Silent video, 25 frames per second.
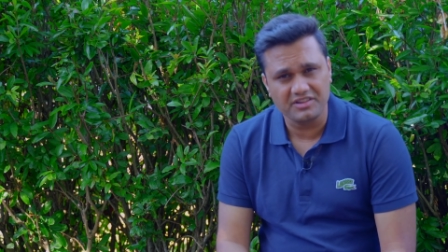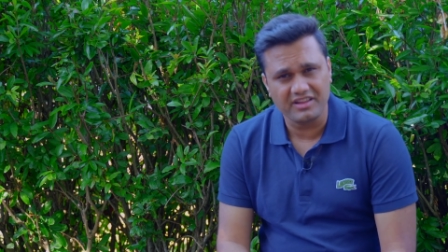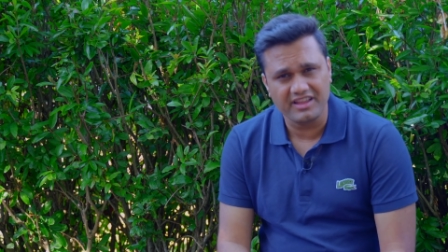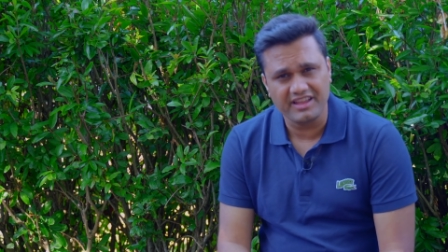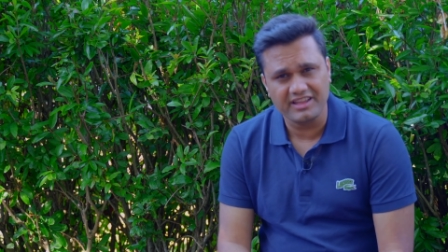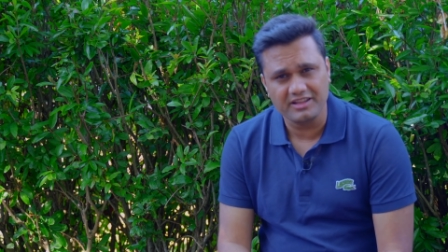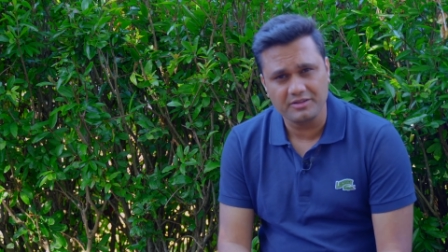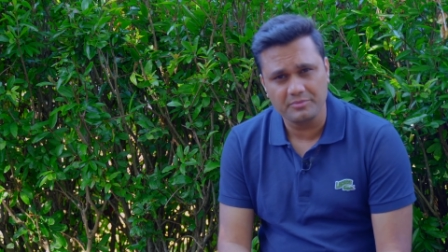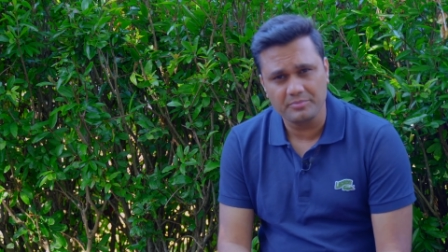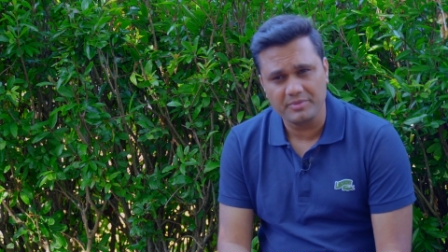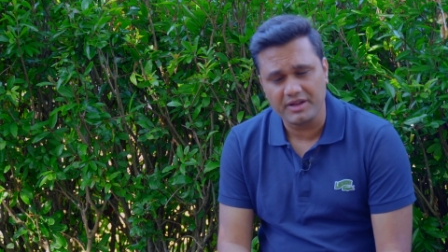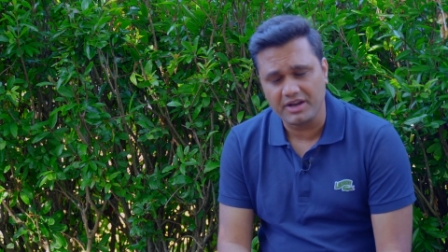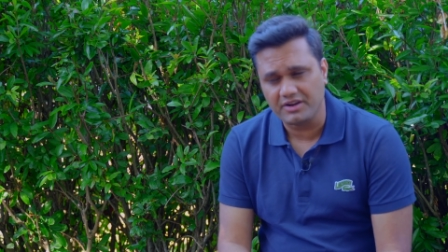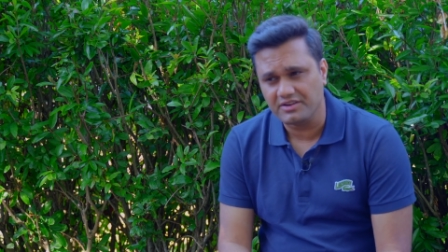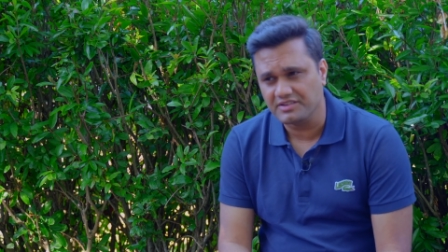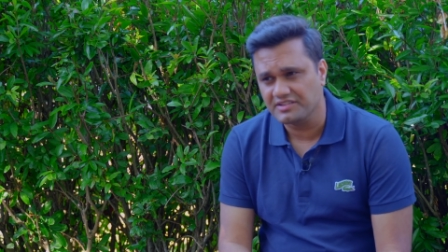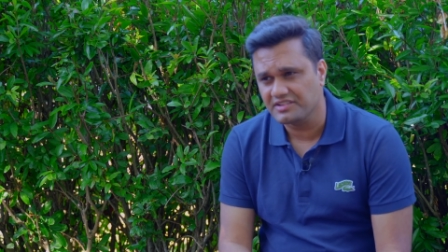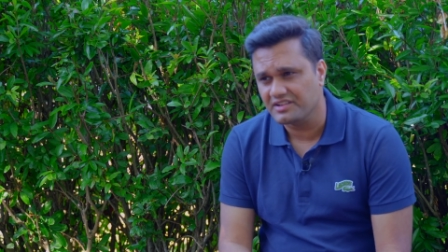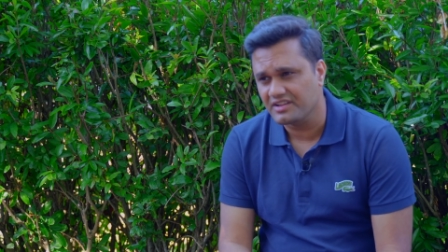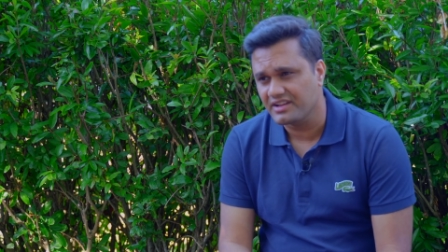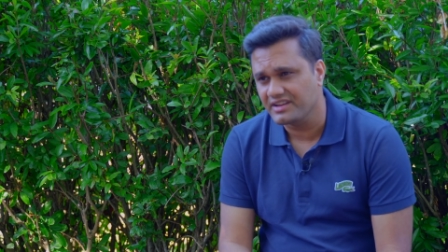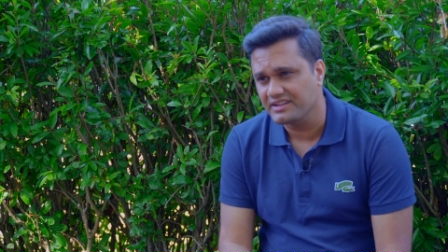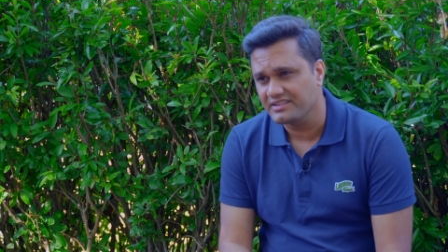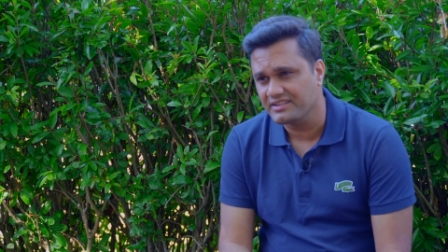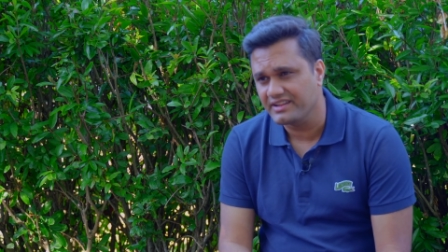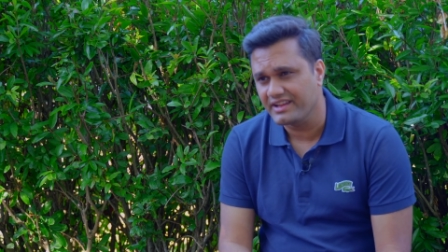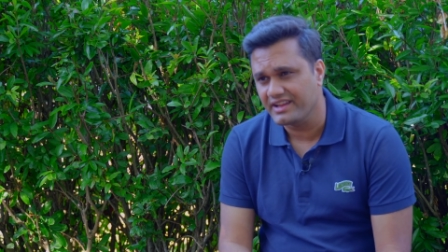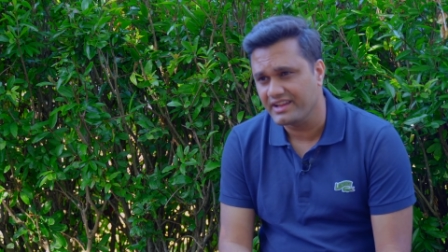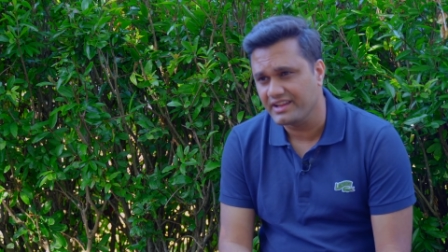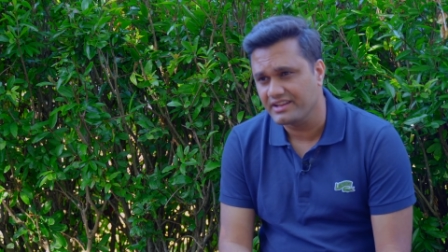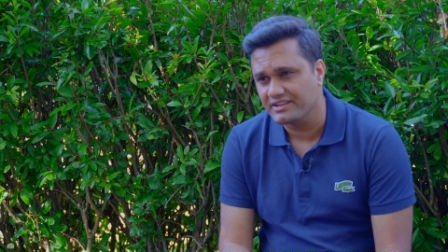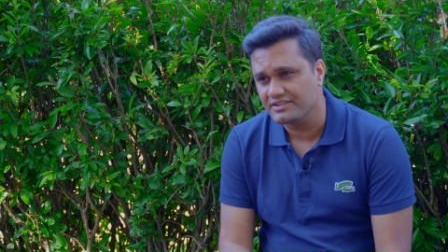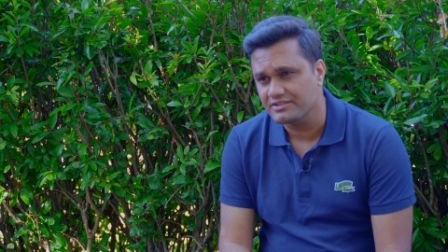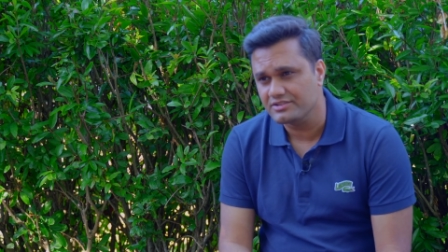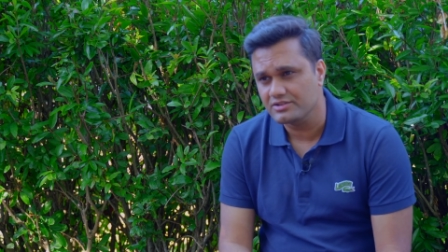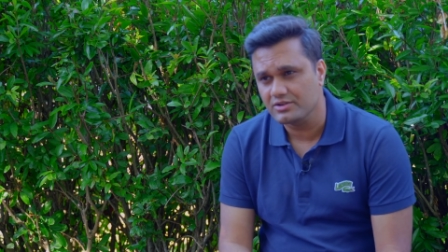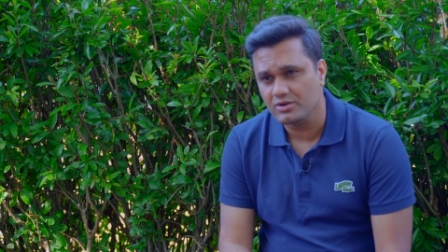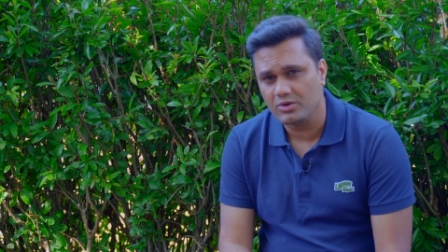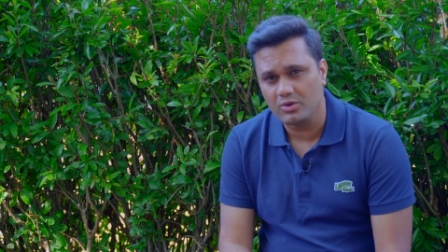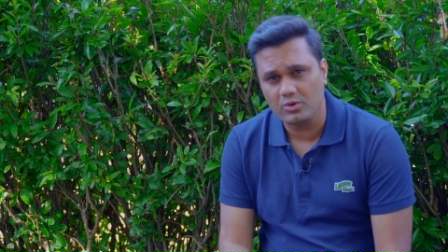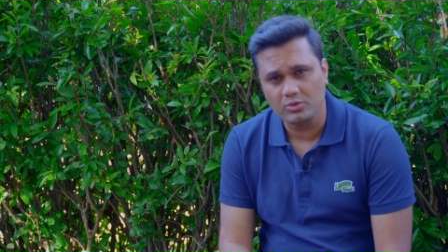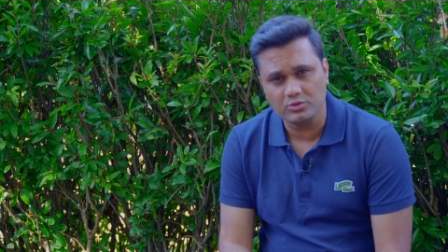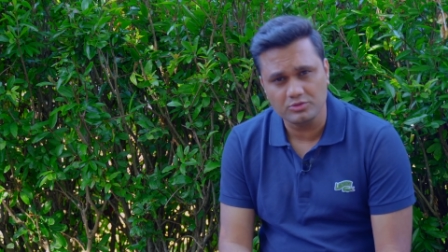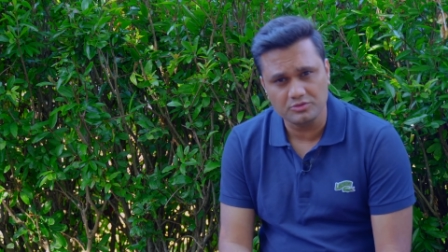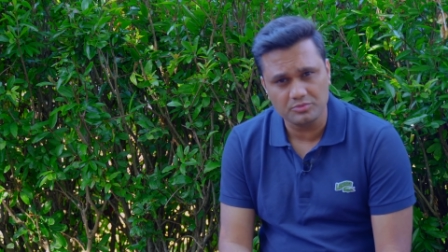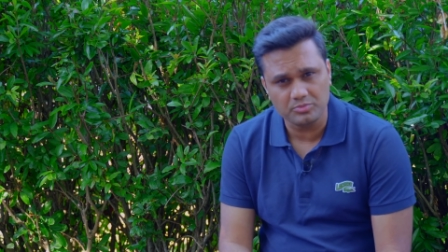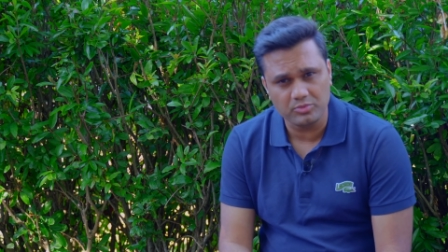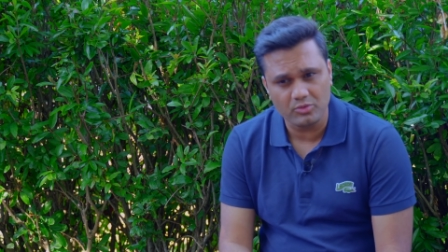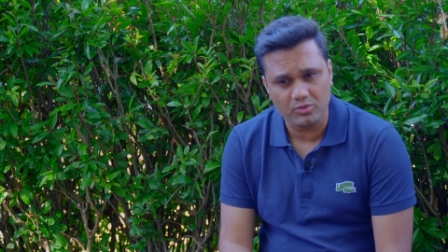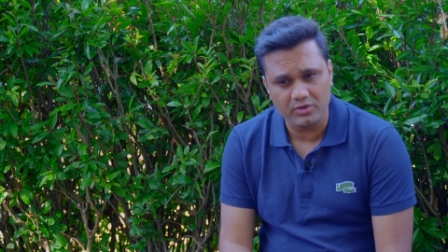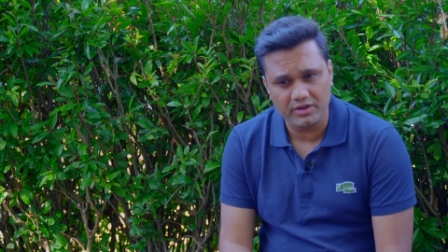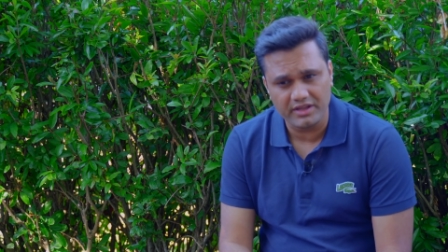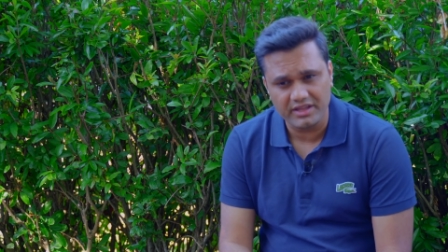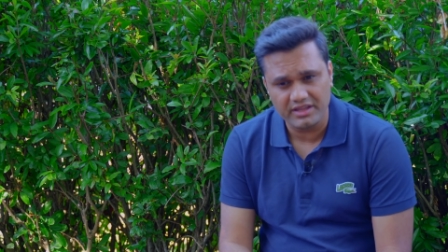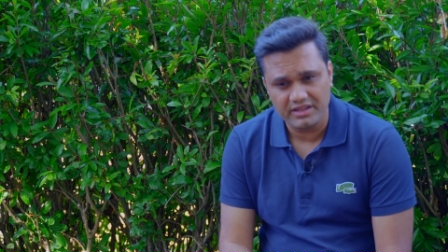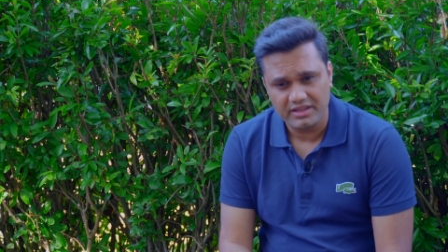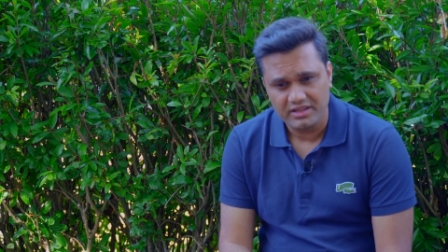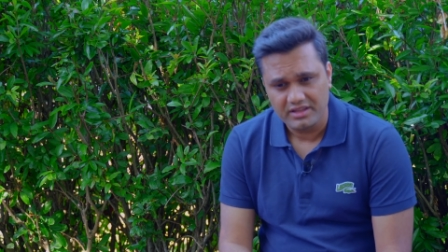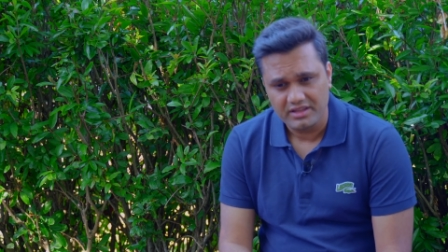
like Parasite and Old Boy,